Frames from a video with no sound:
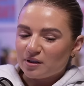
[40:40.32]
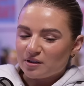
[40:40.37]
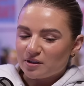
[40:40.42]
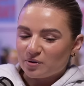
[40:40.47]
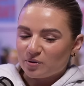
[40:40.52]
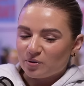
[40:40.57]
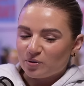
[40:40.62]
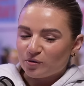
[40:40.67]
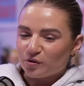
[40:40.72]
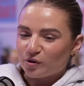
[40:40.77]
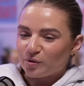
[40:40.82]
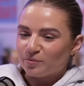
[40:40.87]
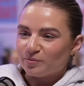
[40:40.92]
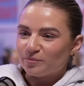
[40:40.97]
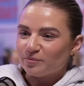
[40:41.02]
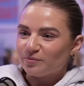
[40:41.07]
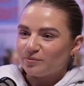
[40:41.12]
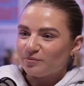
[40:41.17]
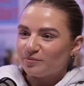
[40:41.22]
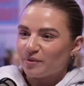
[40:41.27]
to the whole room.
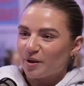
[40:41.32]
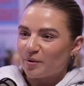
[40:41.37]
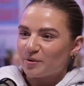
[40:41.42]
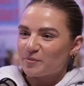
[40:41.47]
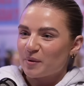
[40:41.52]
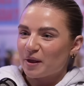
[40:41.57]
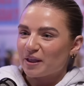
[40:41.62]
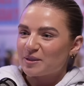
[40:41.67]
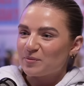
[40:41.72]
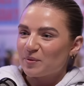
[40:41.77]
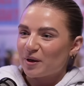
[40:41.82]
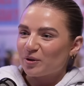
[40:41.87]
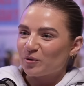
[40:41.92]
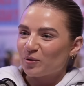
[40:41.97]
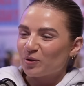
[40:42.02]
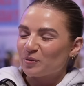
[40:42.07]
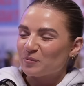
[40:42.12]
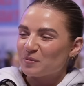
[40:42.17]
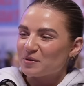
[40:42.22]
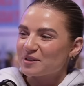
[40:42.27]
It was meant to be
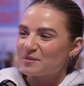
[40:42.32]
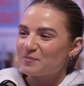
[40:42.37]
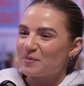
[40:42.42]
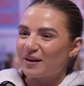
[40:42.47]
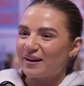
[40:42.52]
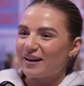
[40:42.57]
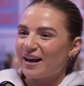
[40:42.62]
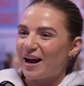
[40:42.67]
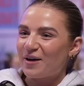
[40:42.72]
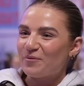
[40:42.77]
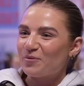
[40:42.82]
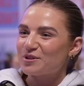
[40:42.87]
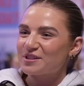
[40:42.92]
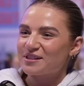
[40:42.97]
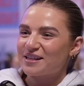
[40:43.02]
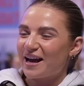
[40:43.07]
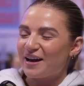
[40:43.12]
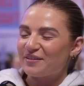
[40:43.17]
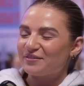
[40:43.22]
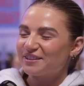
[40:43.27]
anonymous, but I
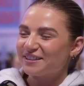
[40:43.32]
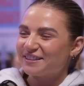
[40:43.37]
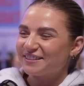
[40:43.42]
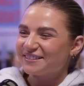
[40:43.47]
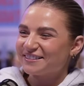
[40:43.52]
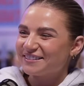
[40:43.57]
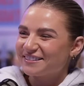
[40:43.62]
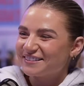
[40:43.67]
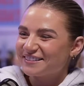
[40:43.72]
wasn't having it.